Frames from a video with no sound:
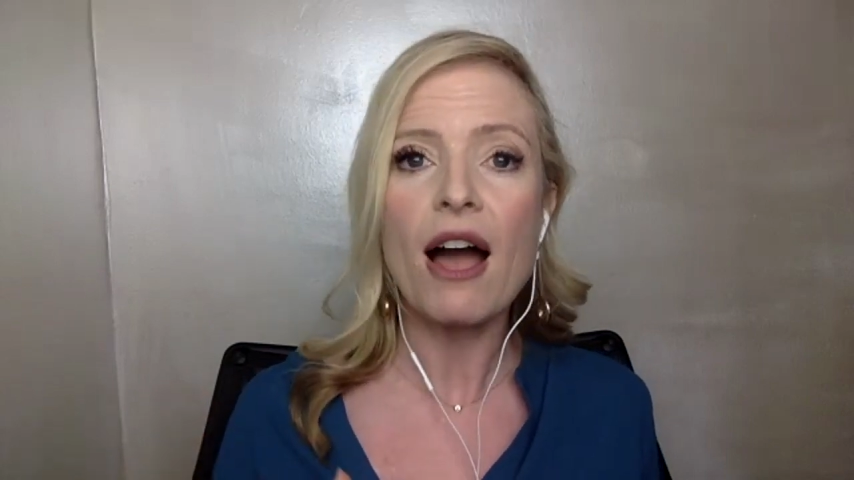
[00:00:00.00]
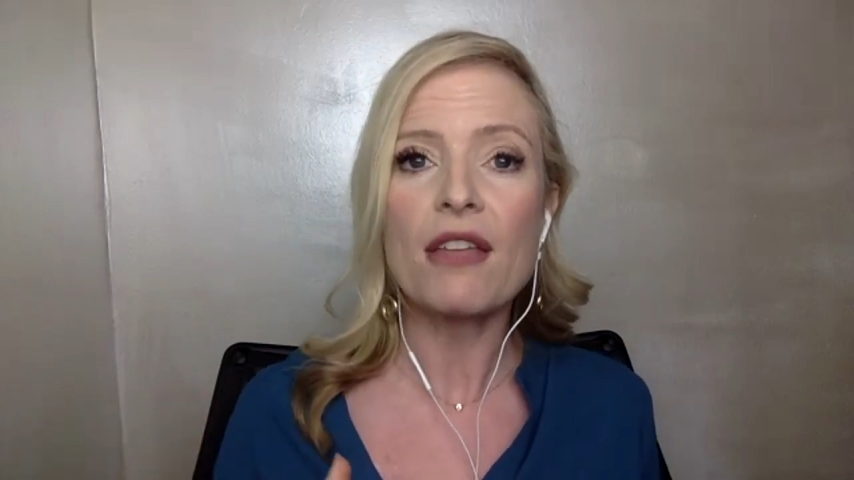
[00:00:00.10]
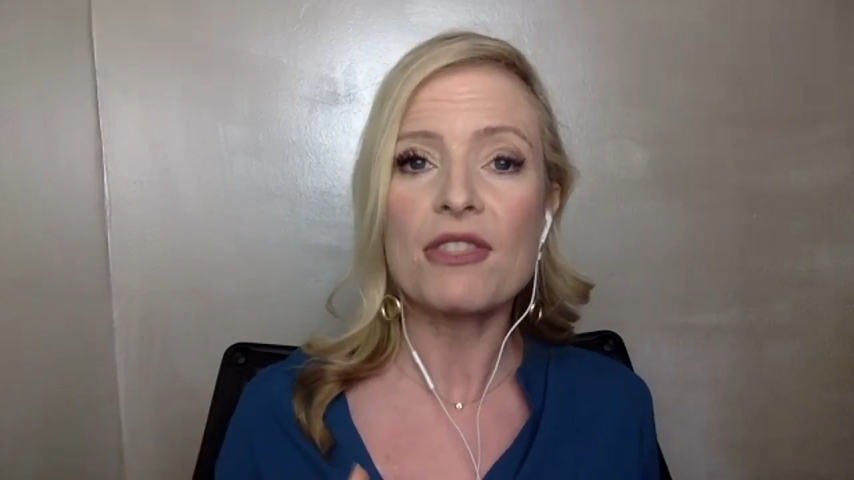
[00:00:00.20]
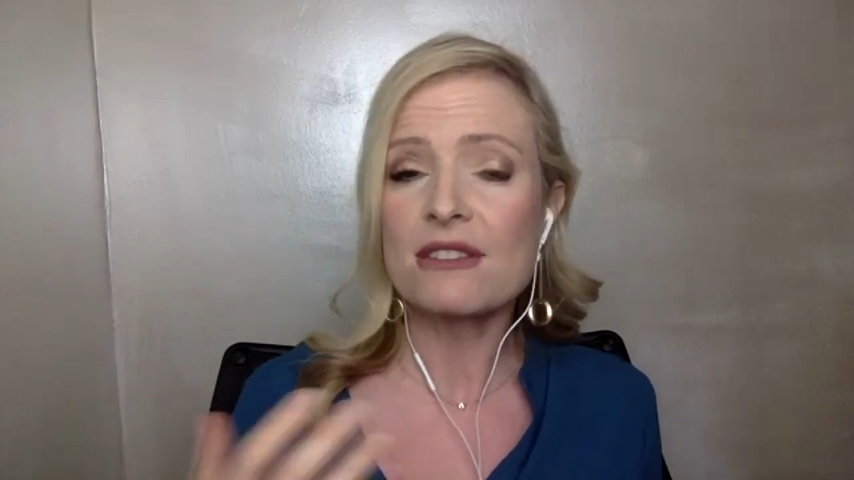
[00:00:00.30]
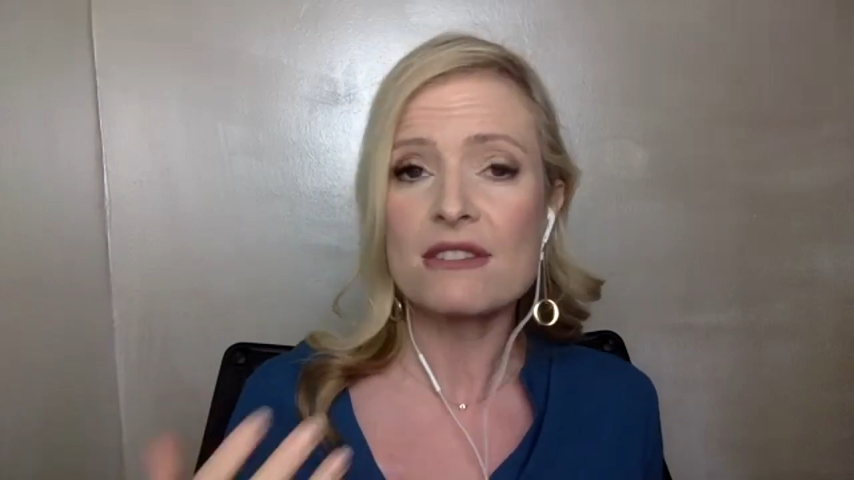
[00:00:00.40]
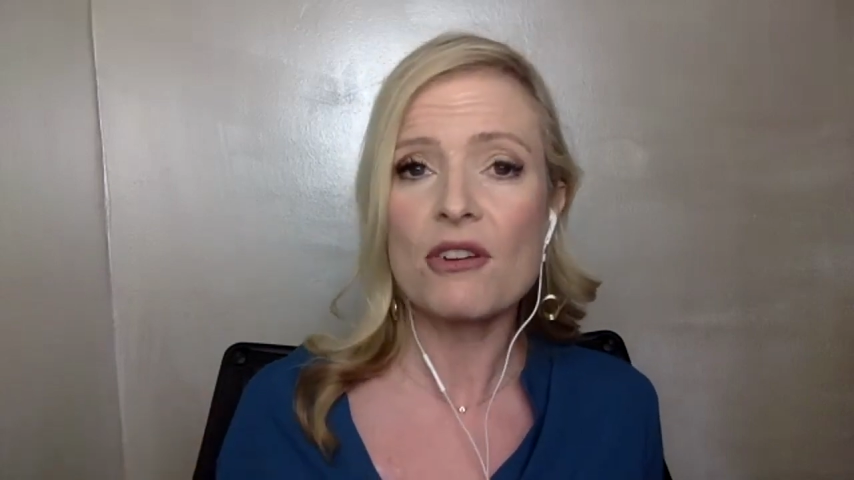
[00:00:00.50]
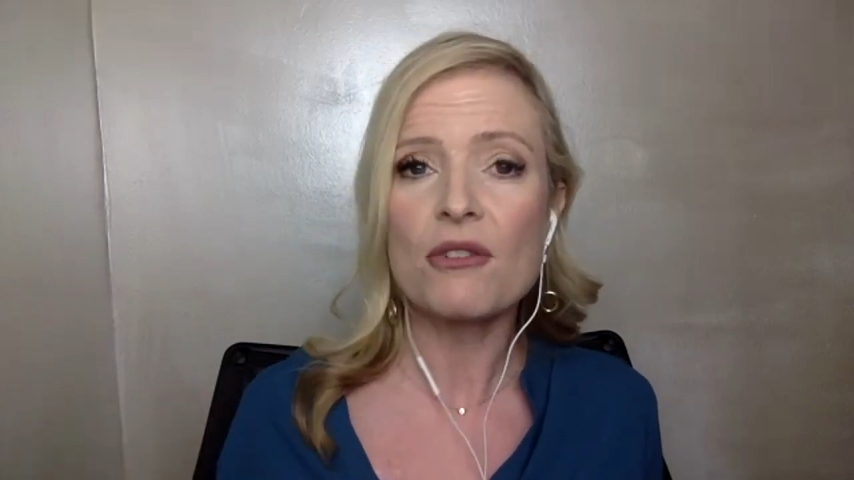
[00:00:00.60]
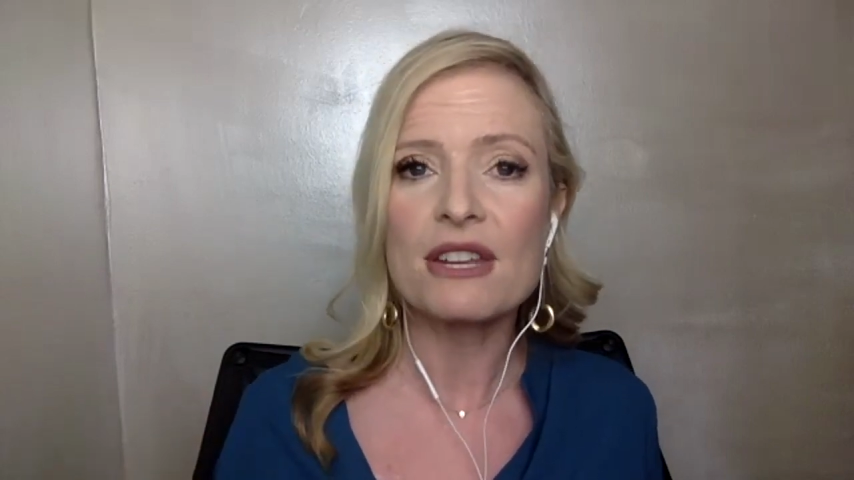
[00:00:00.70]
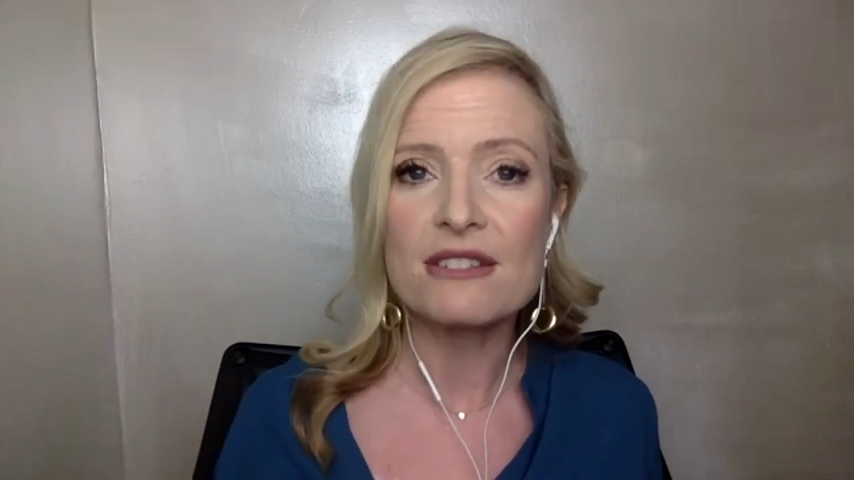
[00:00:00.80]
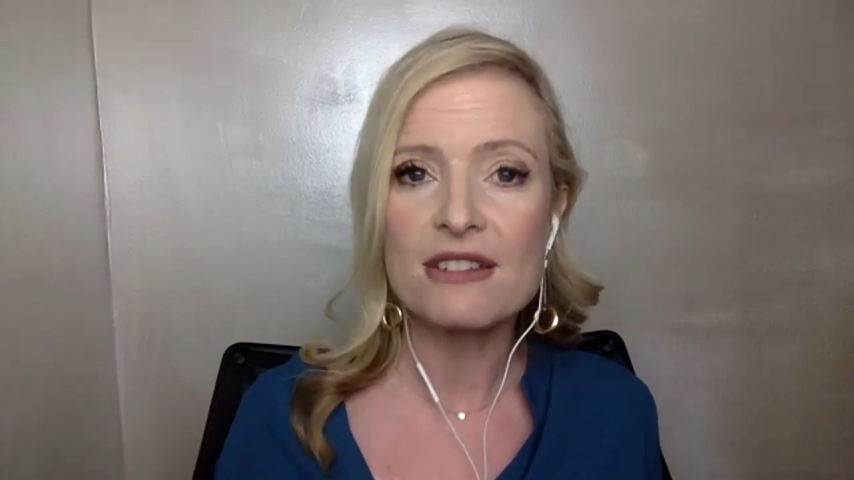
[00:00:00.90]
this is
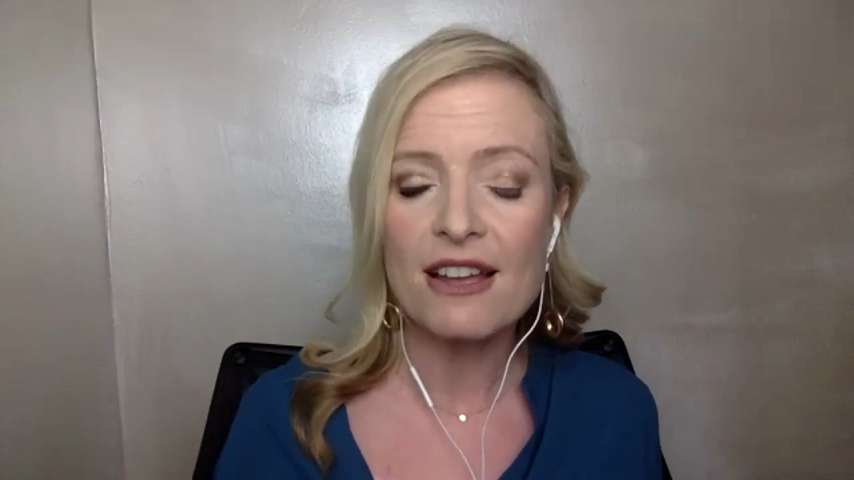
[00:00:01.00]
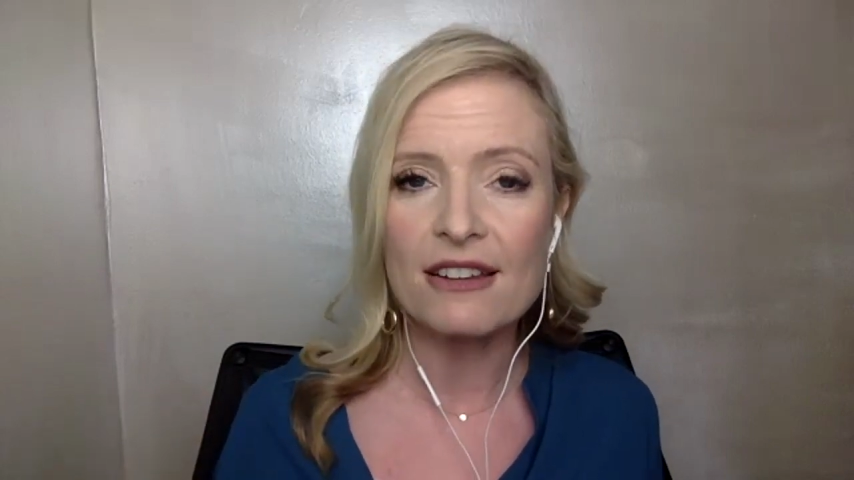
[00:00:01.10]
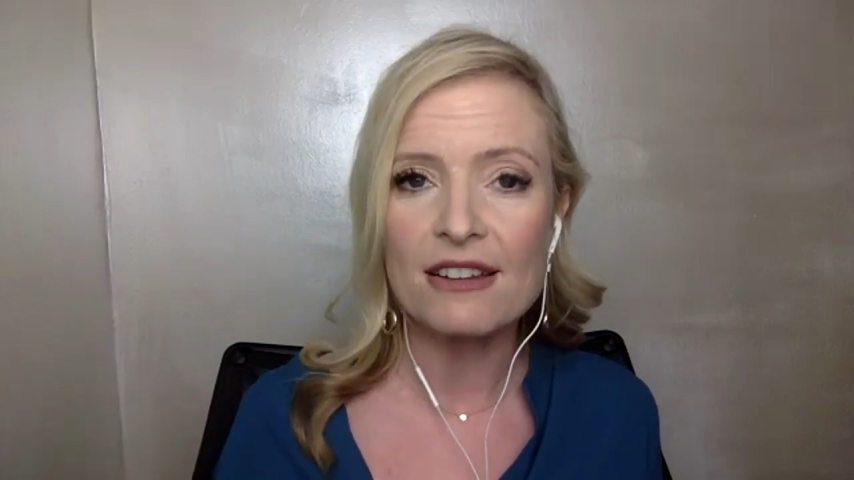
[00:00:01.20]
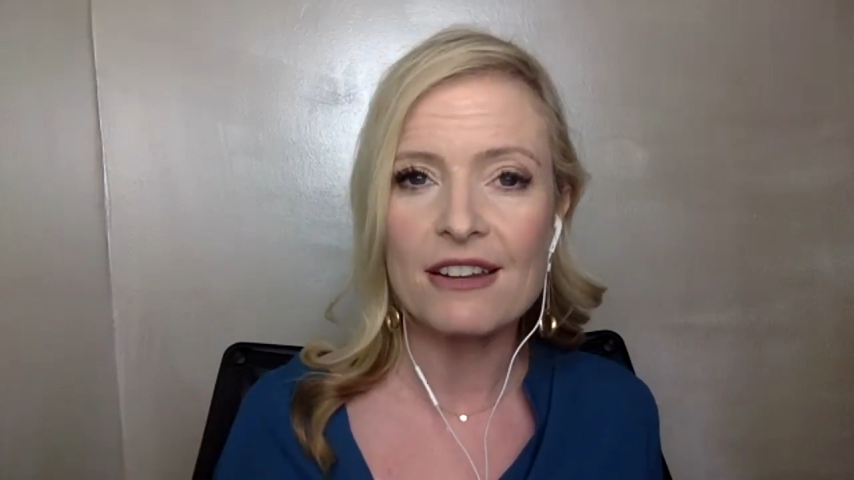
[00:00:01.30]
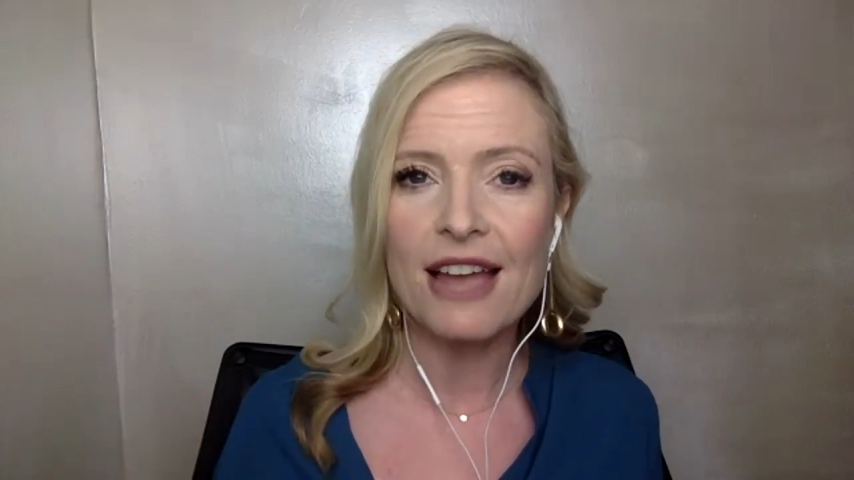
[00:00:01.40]
already done.